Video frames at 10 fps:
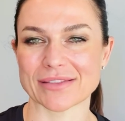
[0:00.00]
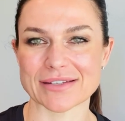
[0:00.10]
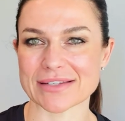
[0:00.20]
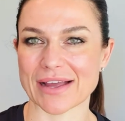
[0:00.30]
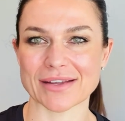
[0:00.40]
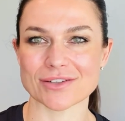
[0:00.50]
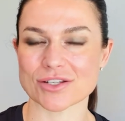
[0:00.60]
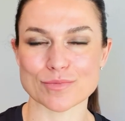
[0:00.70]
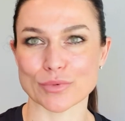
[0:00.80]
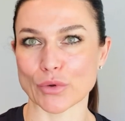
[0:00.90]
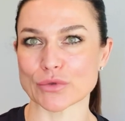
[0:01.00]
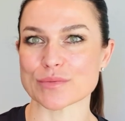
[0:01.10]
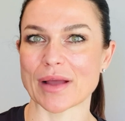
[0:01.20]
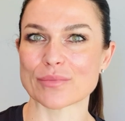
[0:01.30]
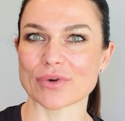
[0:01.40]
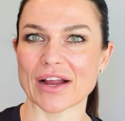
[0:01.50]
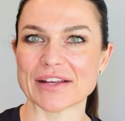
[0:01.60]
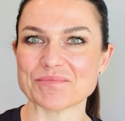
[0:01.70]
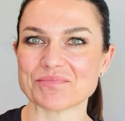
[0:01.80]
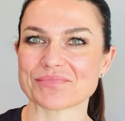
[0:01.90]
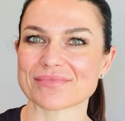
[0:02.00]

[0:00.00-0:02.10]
in the day? It just blows my brain.